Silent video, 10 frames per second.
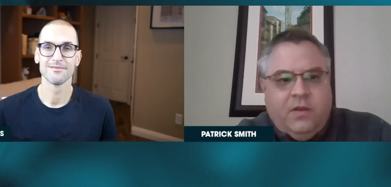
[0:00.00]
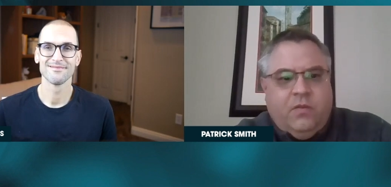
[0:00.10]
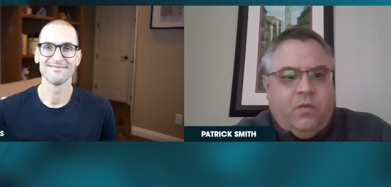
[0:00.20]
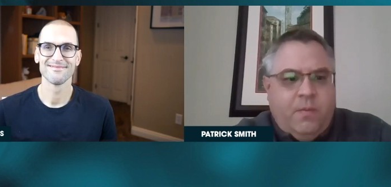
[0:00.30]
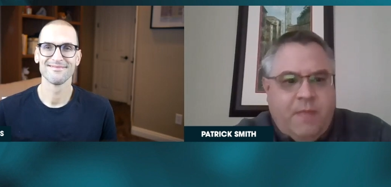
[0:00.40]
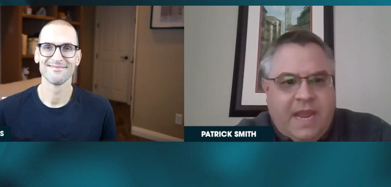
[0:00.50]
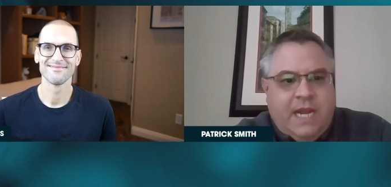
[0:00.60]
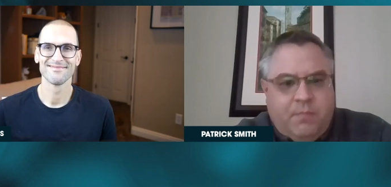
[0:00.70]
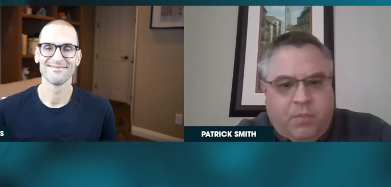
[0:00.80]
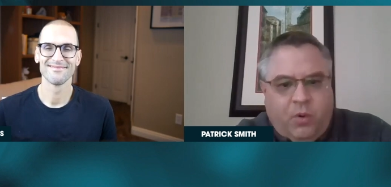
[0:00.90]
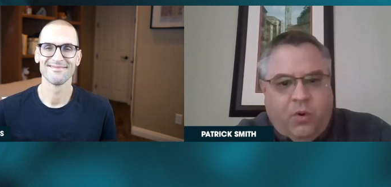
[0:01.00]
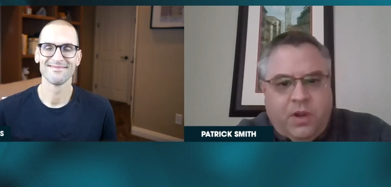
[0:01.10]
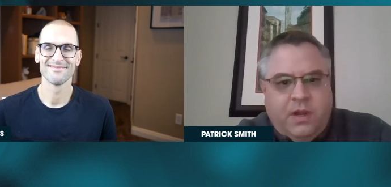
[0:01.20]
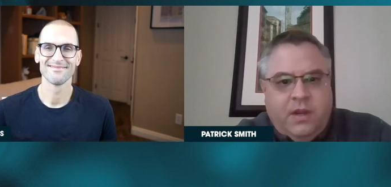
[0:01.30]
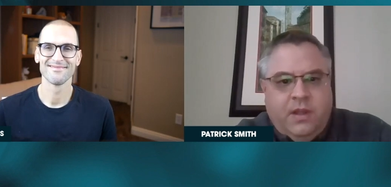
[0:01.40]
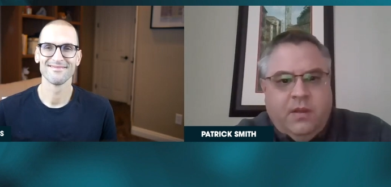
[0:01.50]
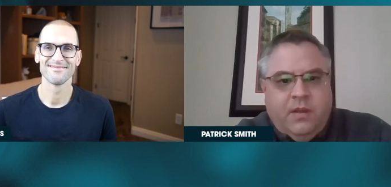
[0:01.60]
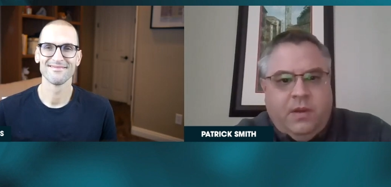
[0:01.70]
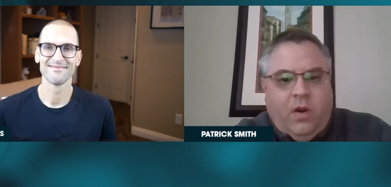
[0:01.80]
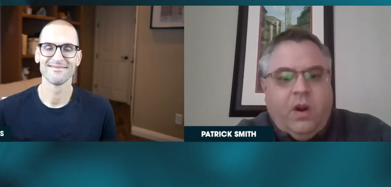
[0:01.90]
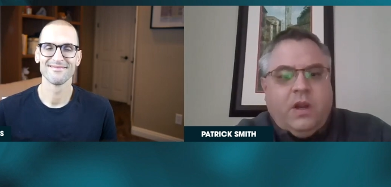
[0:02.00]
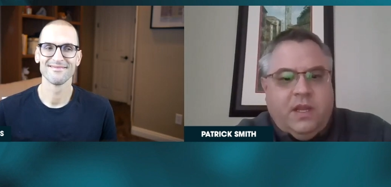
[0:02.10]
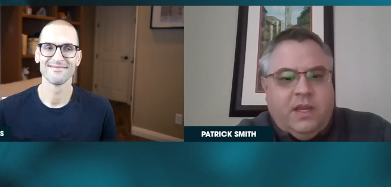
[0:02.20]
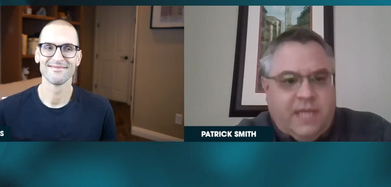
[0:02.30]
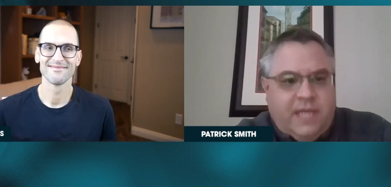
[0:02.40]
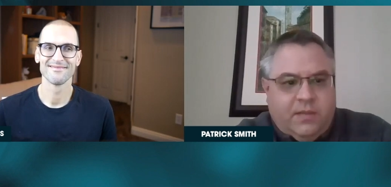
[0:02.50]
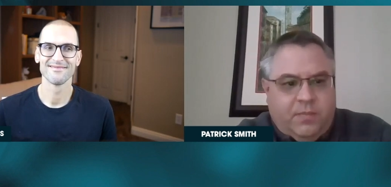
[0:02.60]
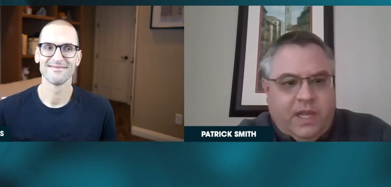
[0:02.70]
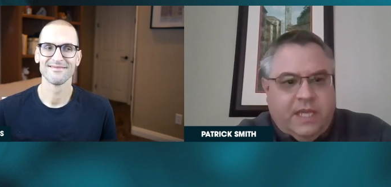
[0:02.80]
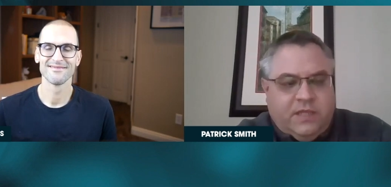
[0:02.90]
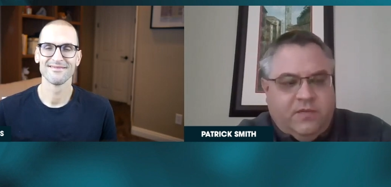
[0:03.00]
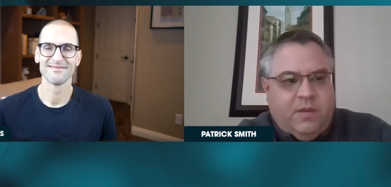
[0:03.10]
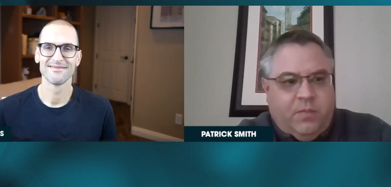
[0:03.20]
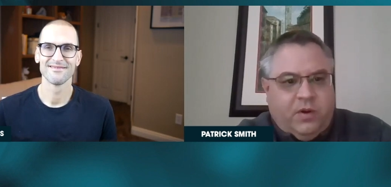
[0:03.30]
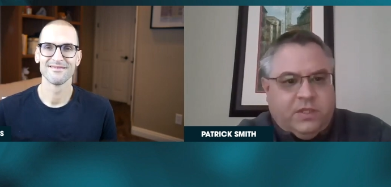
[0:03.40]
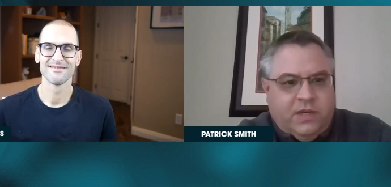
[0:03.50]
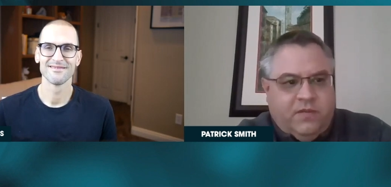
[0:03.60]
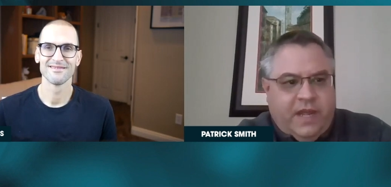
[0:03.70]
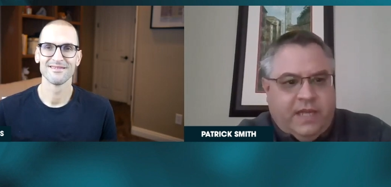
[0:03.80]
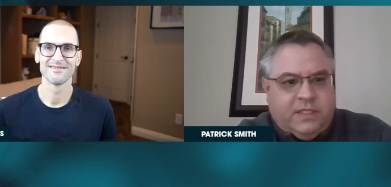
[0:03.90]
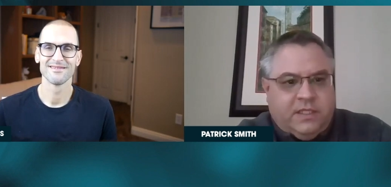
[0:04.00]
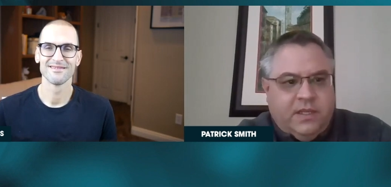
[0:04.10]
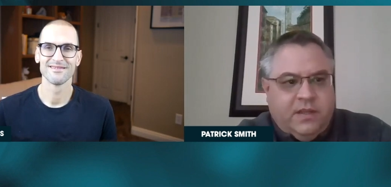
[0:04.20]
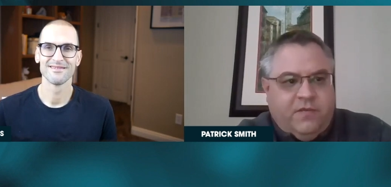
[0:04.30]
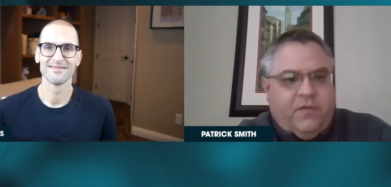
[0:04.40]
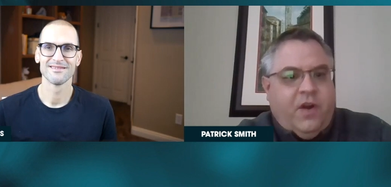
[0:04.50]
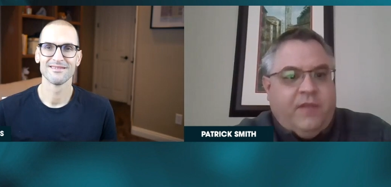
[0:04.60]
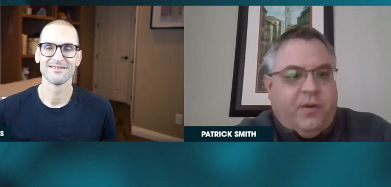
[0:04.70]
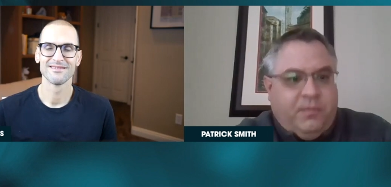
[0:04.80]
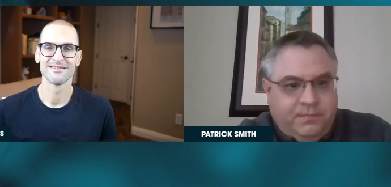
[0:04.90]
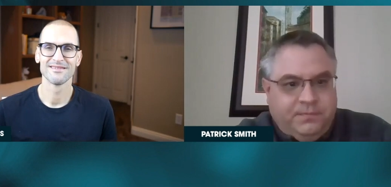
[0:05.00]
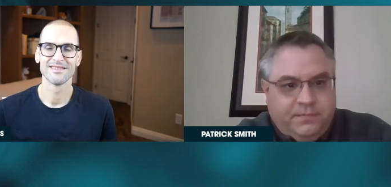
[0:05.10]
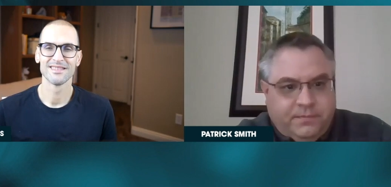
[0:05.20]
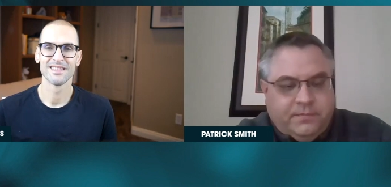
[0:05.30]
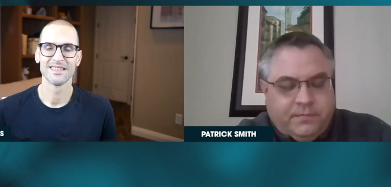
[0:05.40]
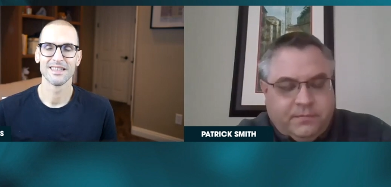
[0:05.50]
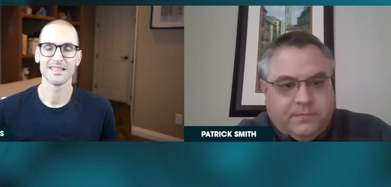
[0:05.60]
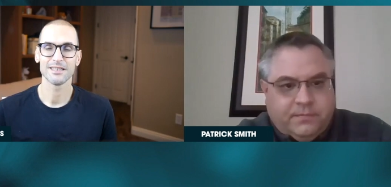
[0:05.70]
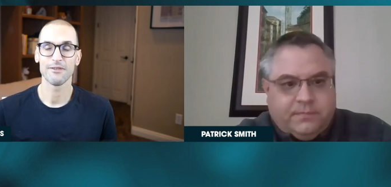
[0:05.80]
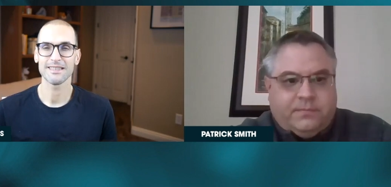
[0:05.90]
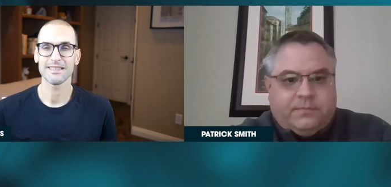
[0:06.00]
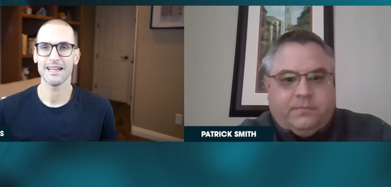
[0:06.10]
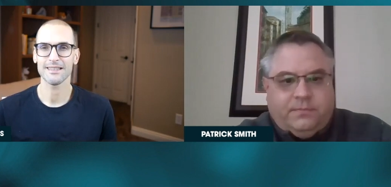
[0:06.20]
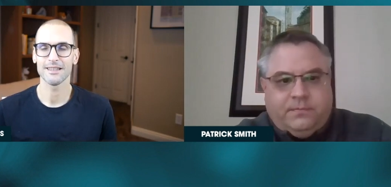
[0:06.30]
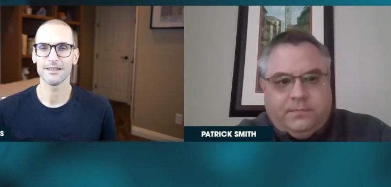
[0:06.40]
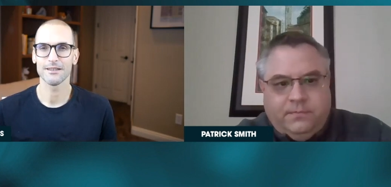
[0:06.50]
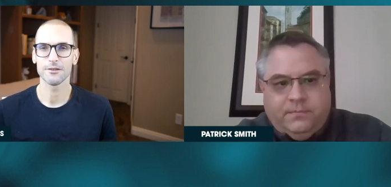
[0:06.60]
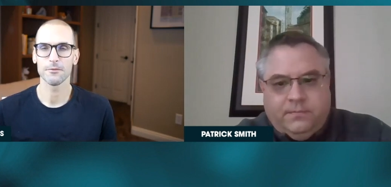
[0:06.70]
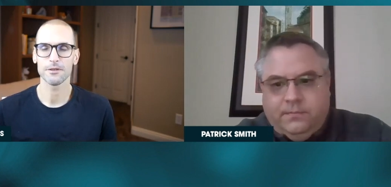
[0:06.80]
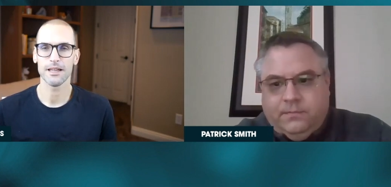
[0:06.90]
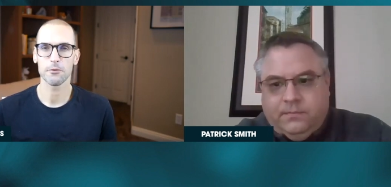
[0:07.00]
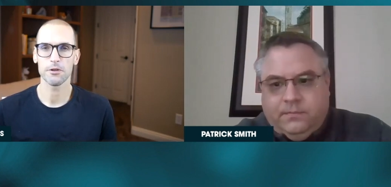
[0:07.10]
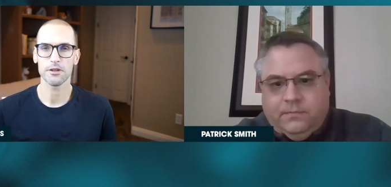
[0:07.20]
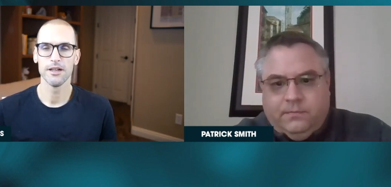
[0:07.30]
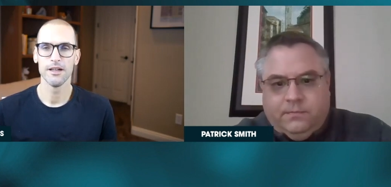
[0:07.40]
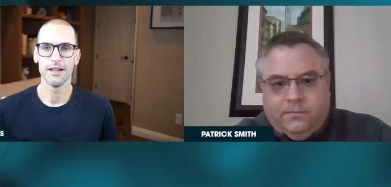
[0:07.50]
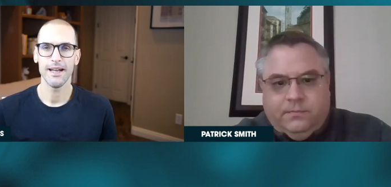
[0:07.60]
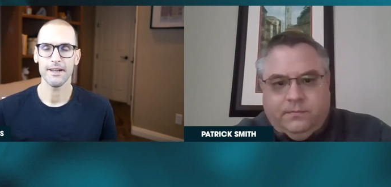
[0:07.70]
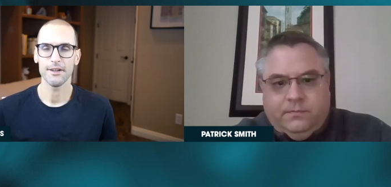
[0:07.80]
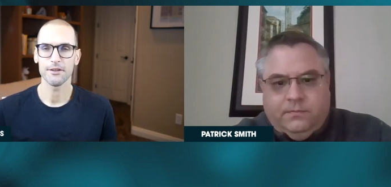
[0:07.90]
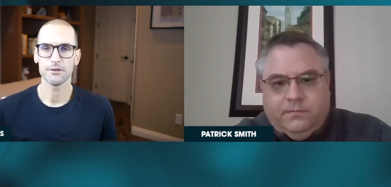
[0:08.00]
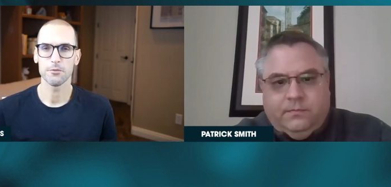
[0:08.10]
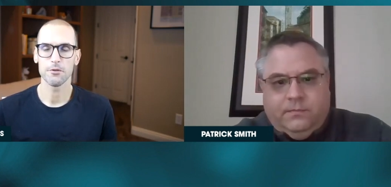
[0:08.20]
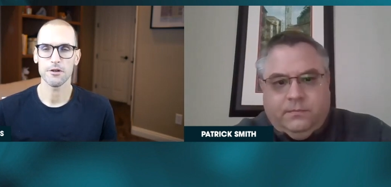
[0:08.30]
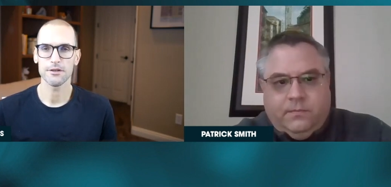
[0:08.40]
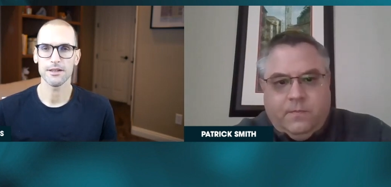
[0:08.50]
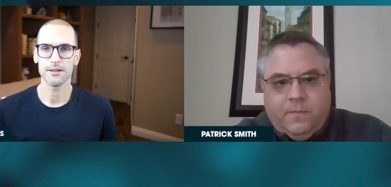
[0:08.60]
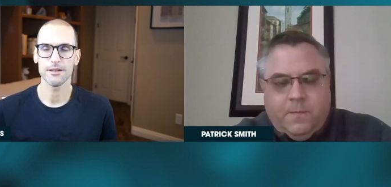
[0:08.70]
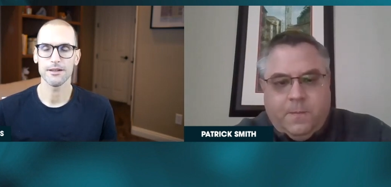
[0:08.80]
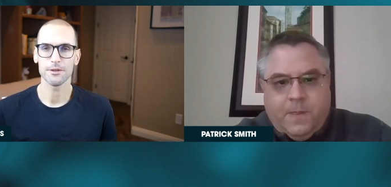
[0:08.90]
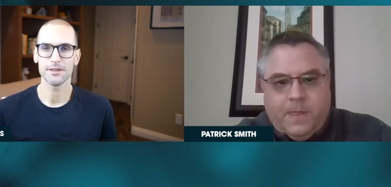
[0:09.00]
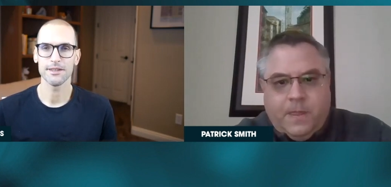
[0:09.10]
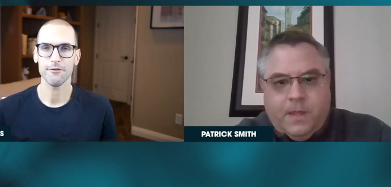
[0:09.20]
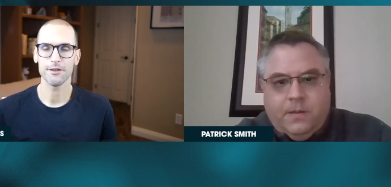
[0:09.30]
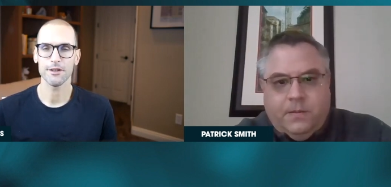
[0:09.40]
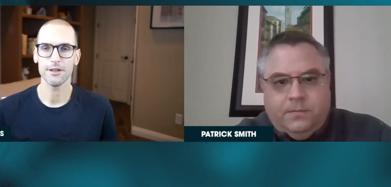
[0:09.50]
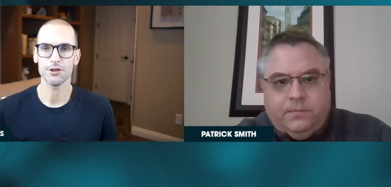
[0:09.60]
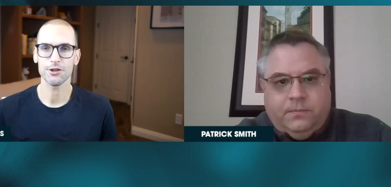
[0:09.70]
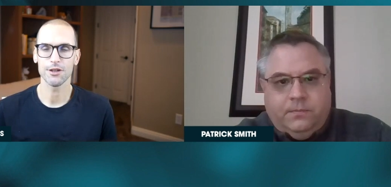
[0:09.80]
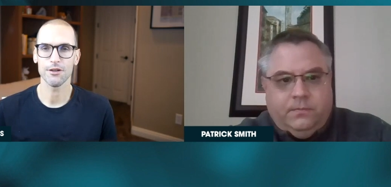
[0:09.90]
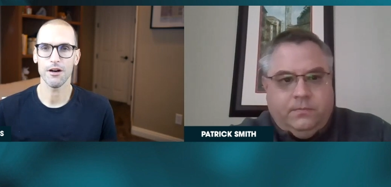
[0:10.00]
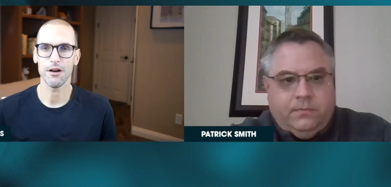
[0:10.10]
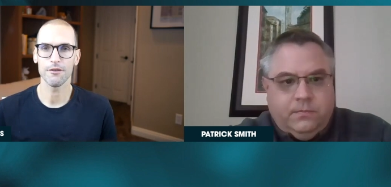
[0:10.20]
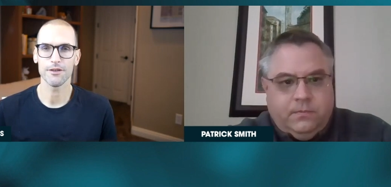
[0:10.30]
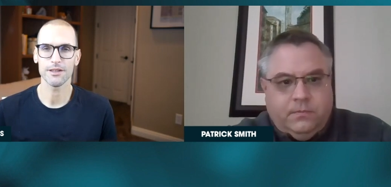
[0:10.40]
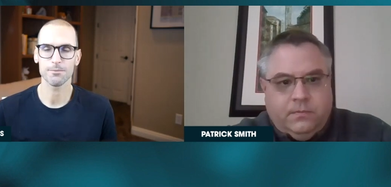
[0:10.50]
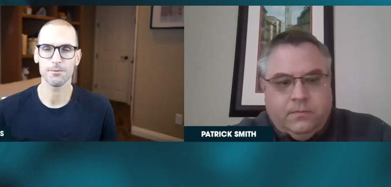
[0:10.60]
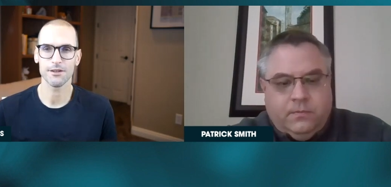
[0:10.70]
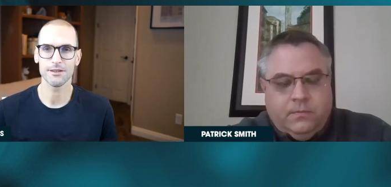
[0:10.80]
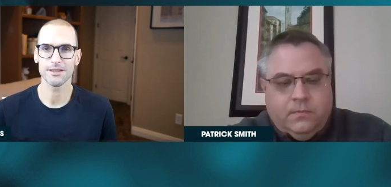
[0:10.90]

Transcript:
Speaker 1: will remain important, but aren't going to take the place of in person events forever.
Speaker 2: It's fantastic. It's almost like we're heading towards our redefinition of experience